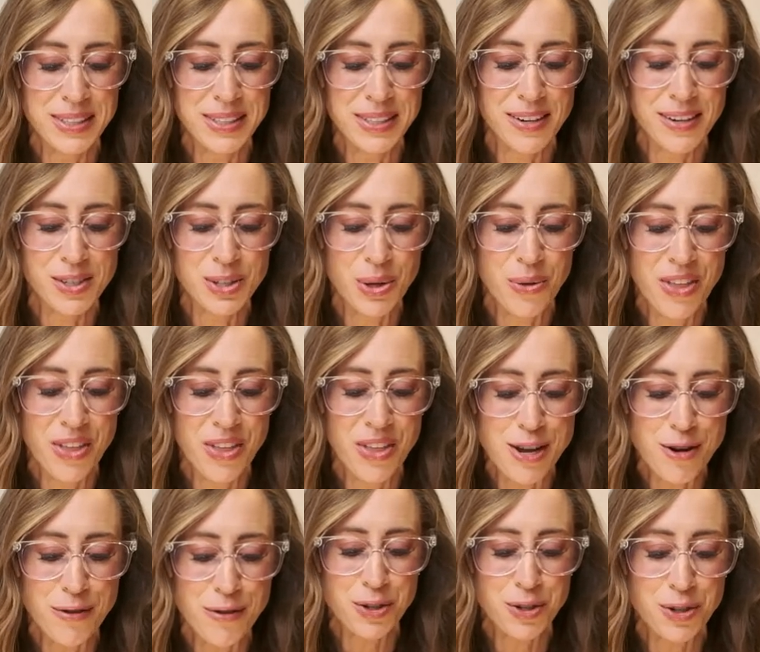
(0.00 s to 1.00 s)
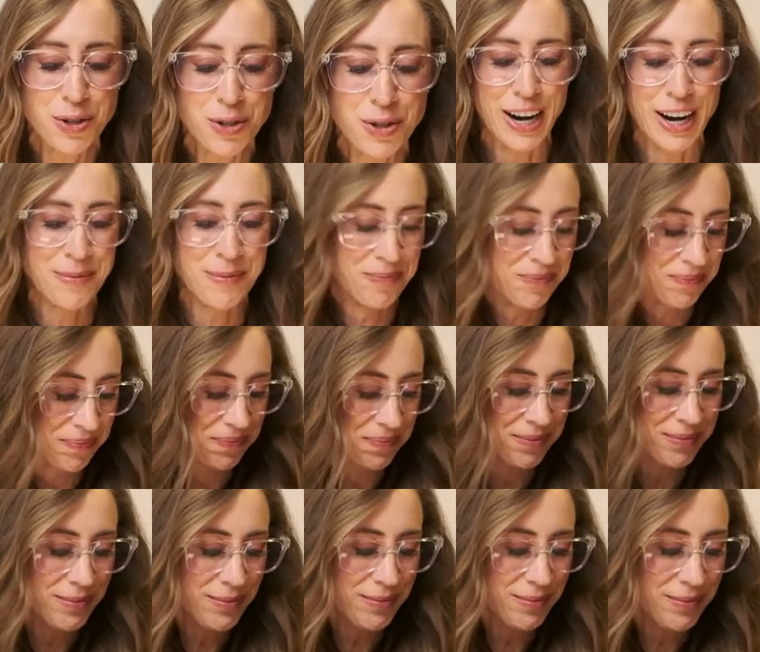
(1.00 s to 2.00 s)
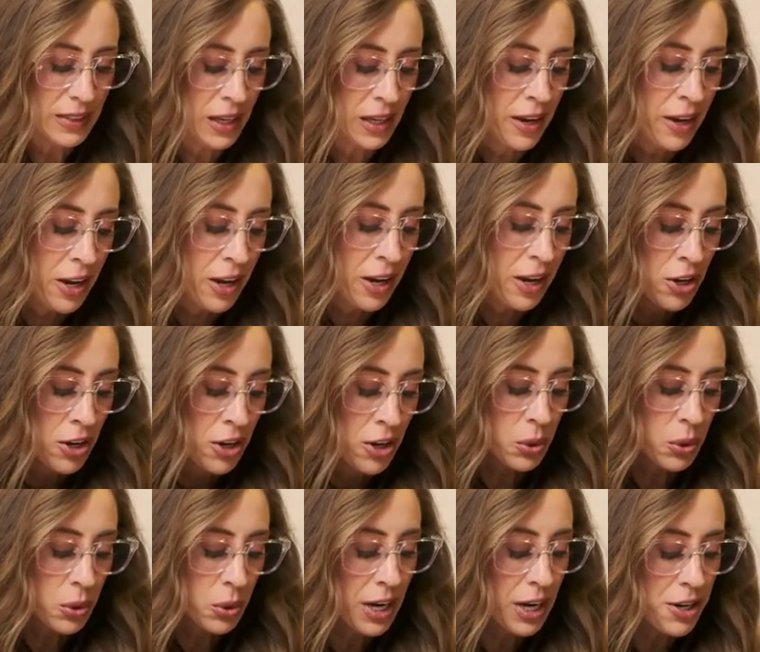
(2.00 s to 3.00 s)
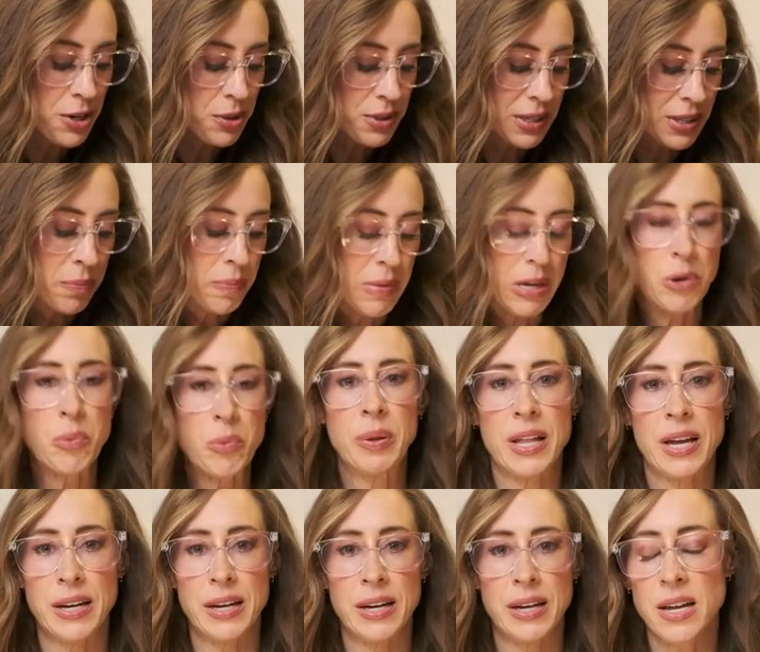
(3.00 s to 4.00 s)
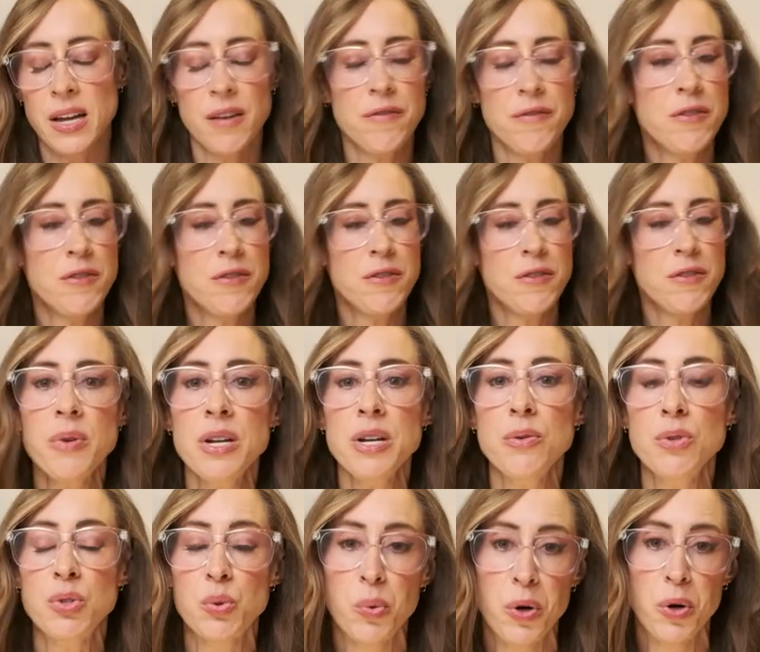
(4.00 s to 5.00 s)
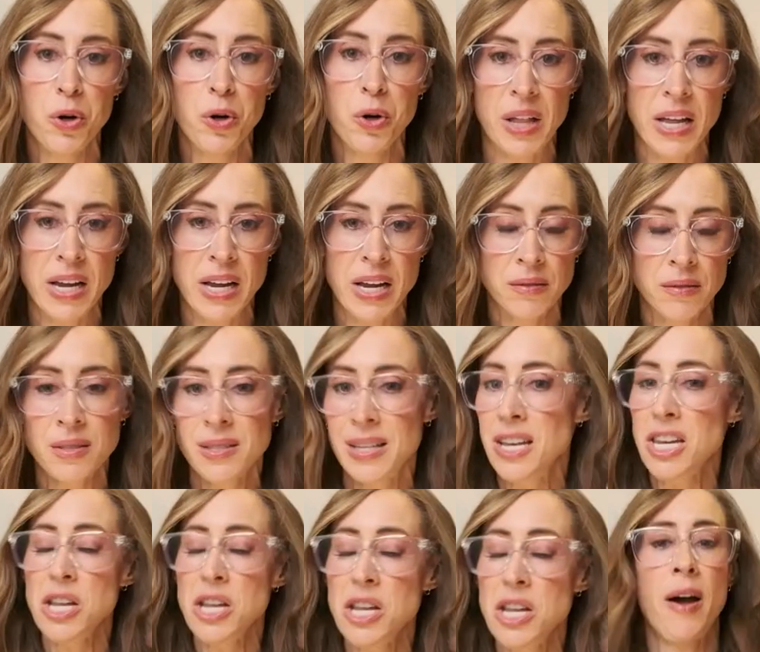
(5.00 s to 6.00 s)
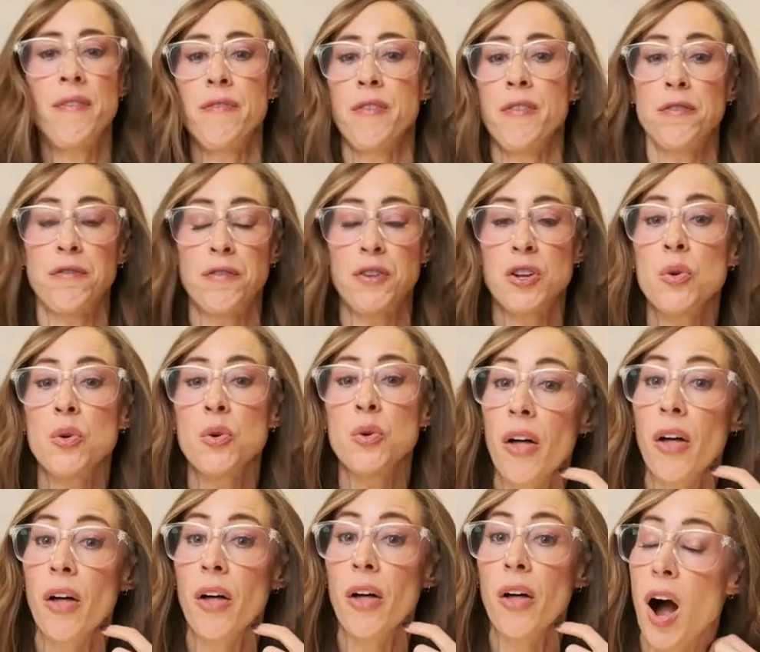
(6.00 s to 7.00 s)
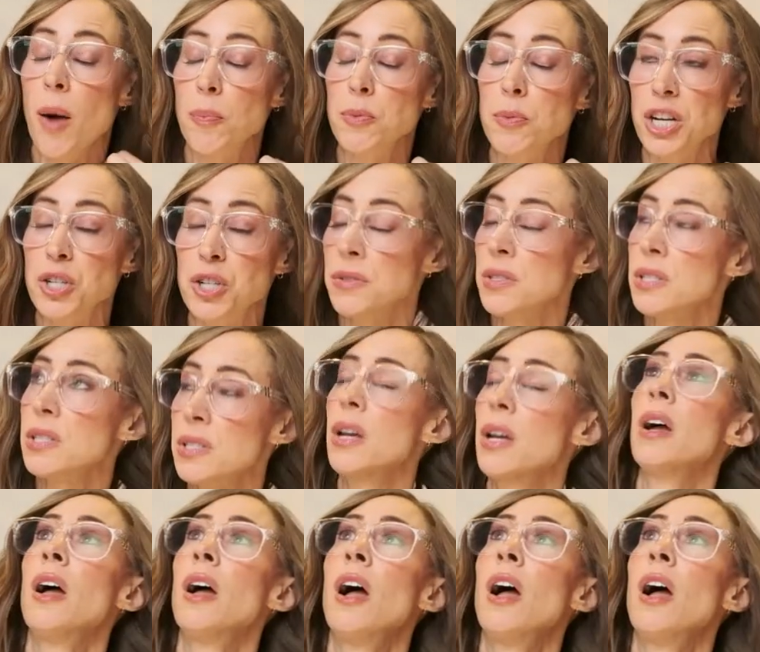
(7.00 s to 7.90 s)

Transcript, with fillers: day. So thank you for sharing. So we're going to do some meal planning. If you don't use real plans, then you have a few other options.